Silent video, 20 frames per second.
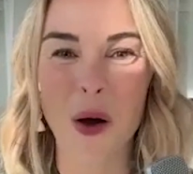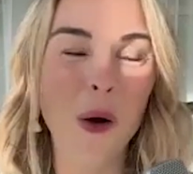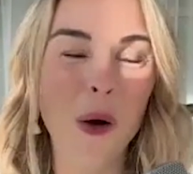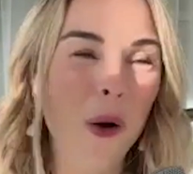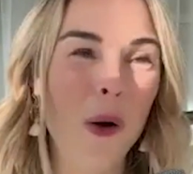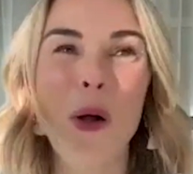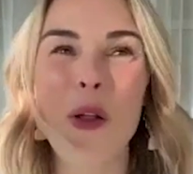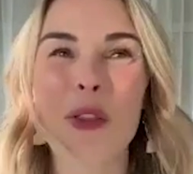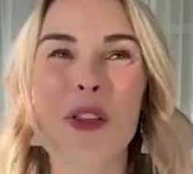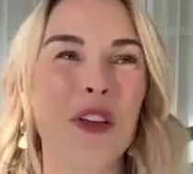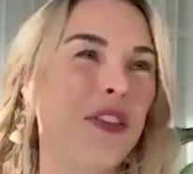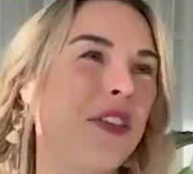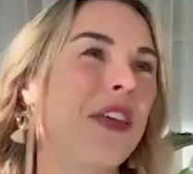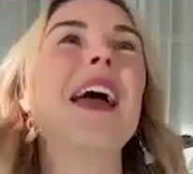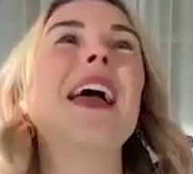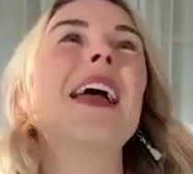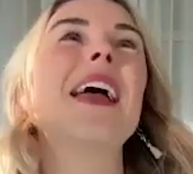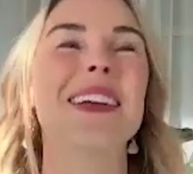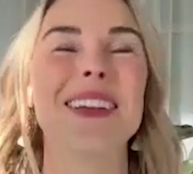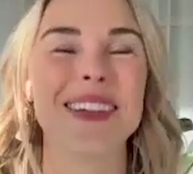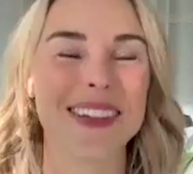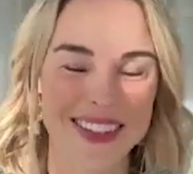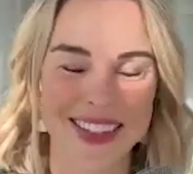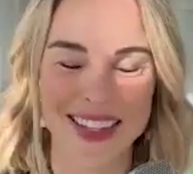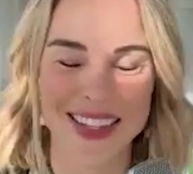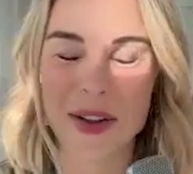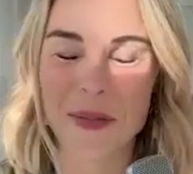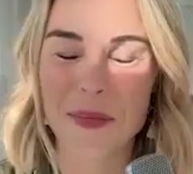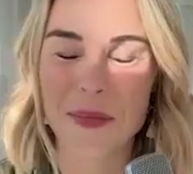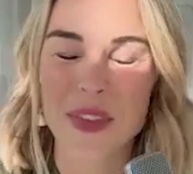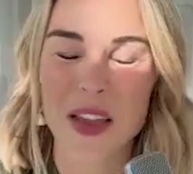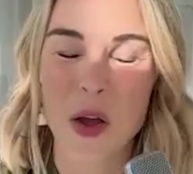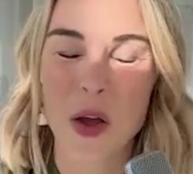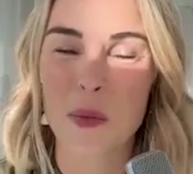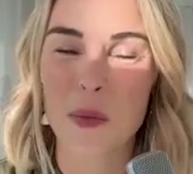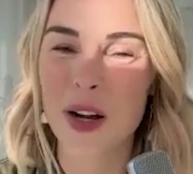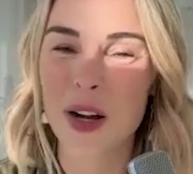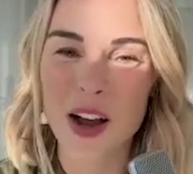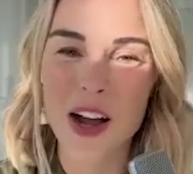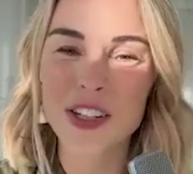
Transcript: all the things? Yeah, what